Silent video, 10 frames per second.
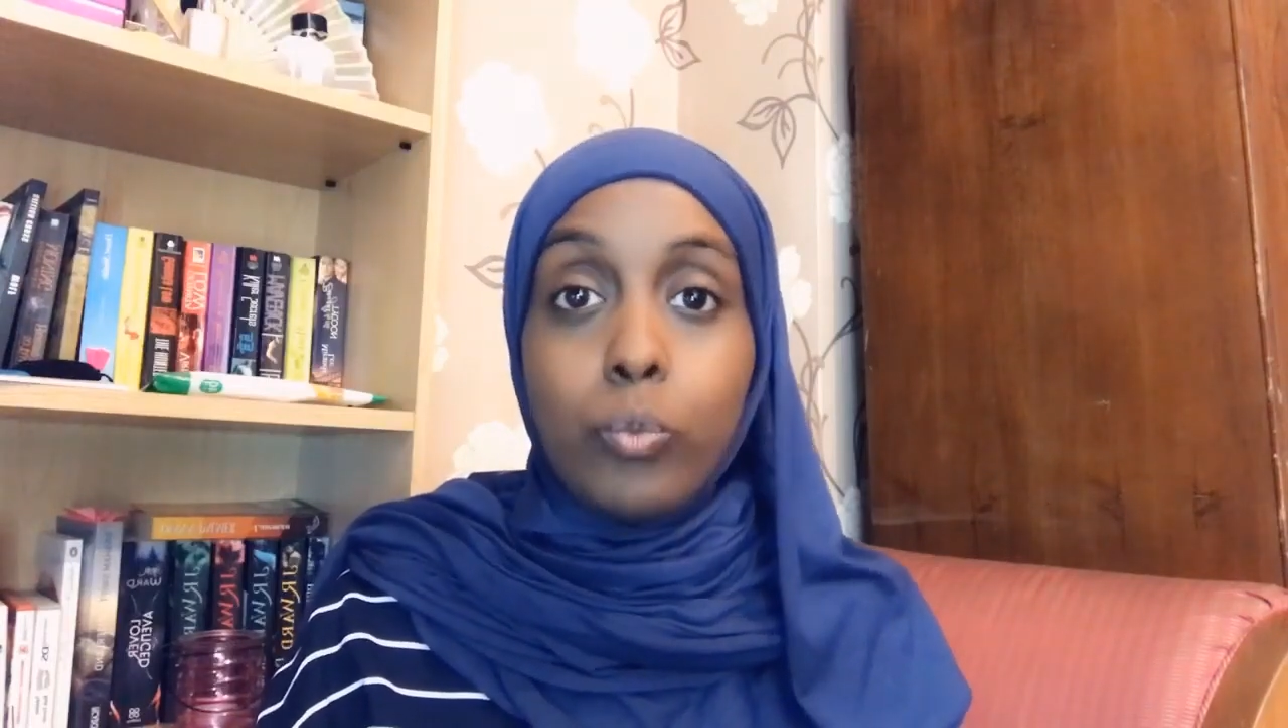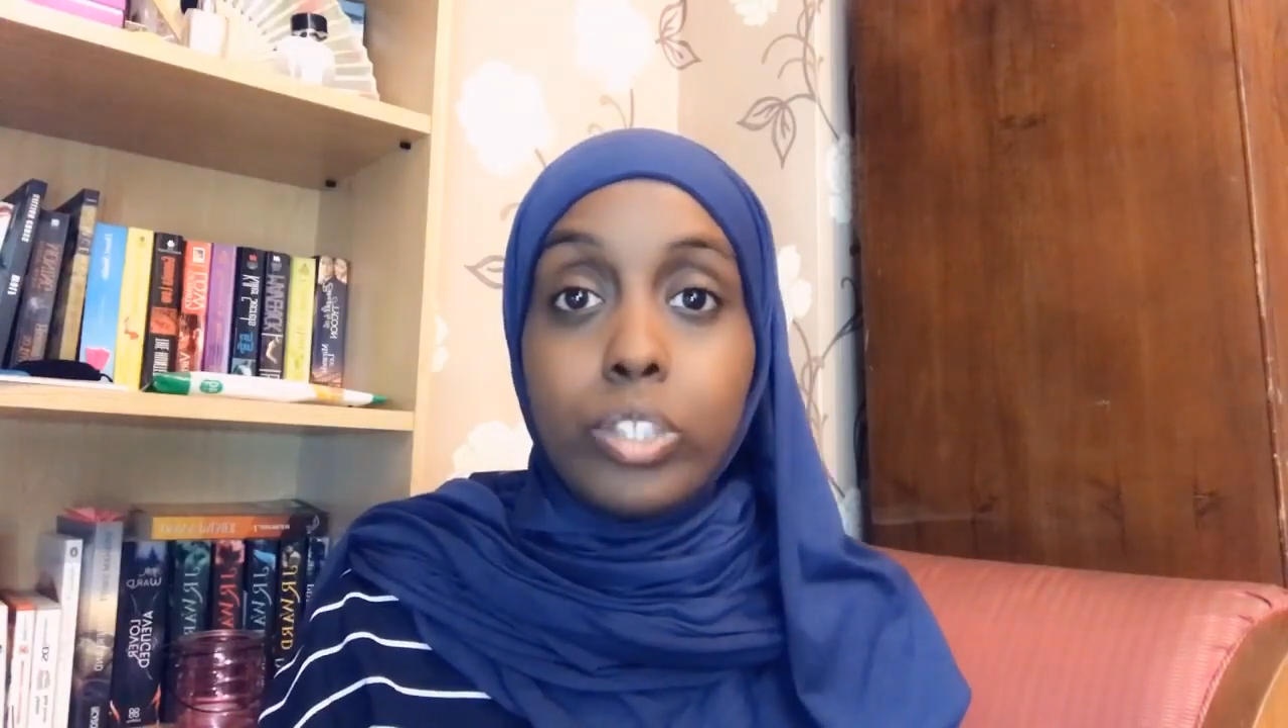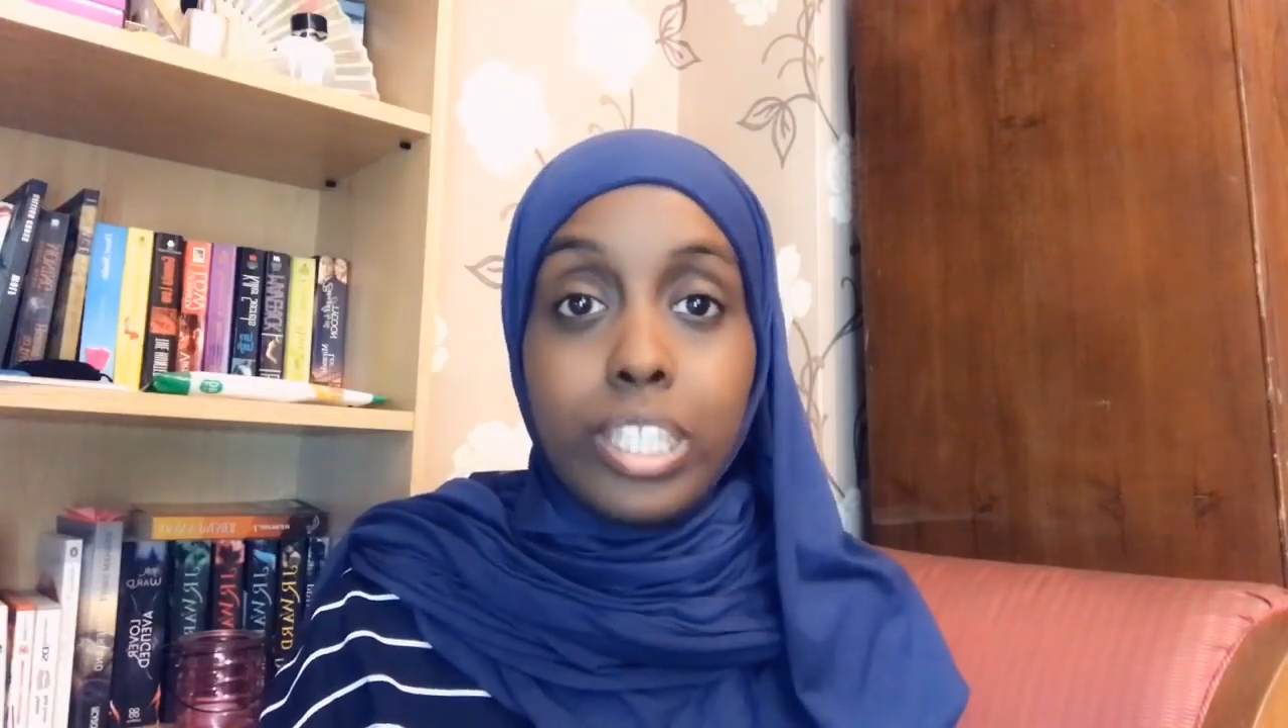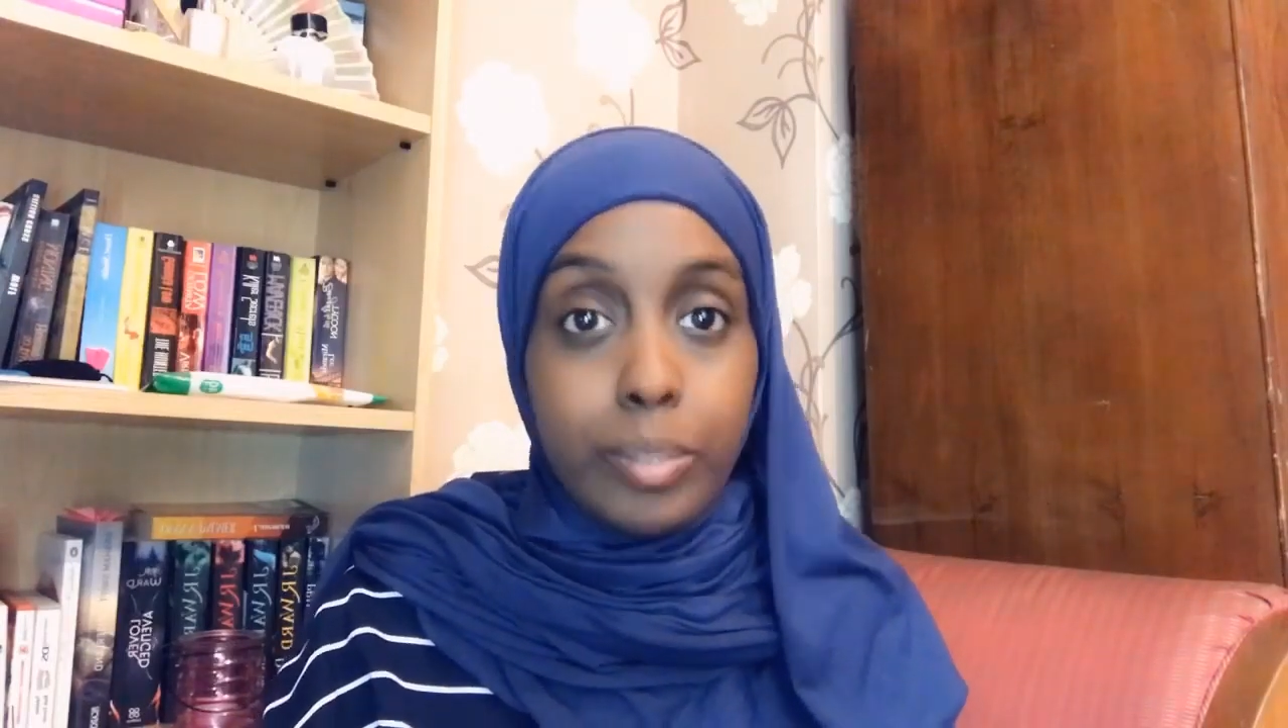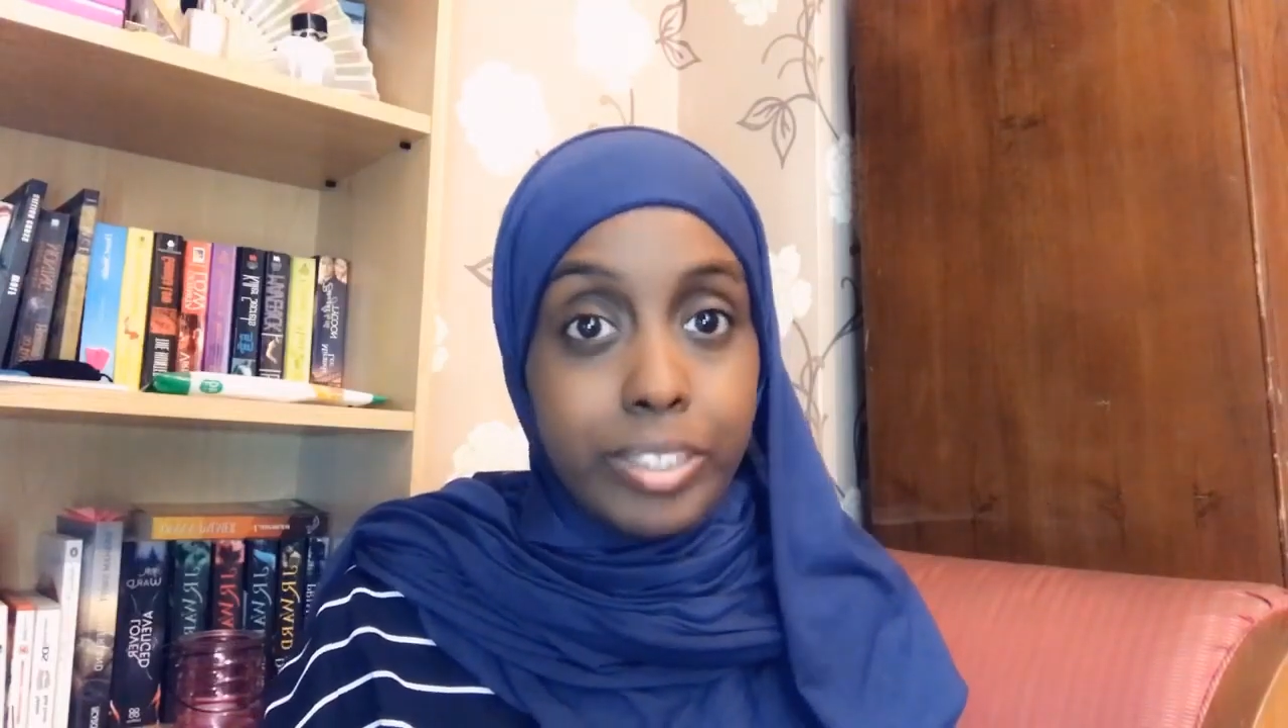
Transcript: and what the